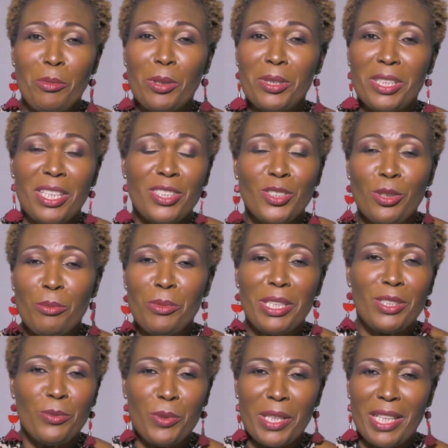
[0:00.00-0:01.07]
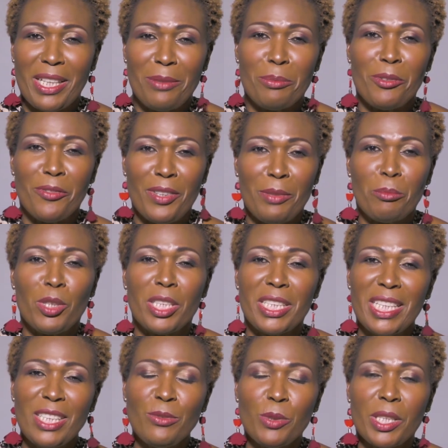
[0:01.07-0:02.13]
But there are some things we can't prevent. But
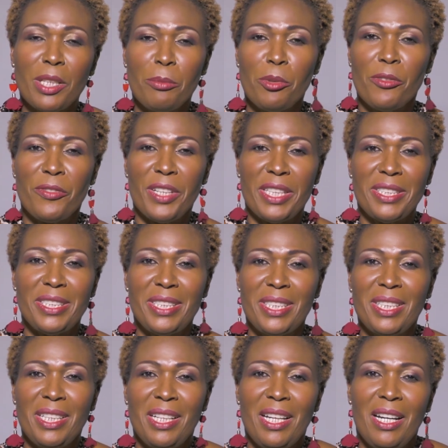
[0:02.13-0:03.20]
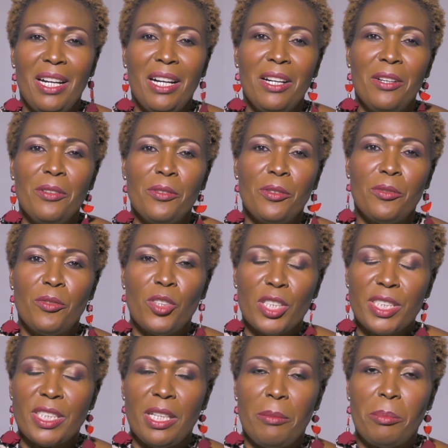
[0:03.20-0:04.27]
things we can prevent, for
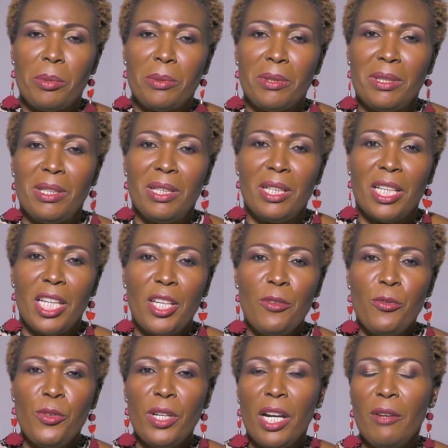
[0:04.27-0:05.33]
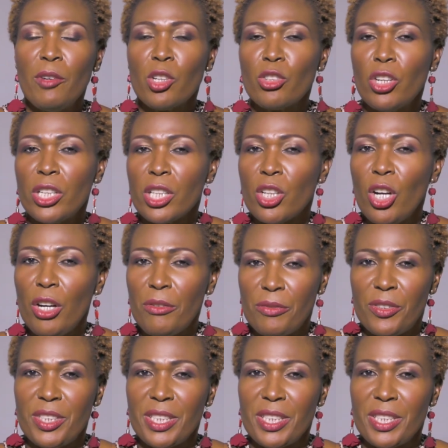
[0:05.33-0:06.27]
example, if we have a chronic cough, for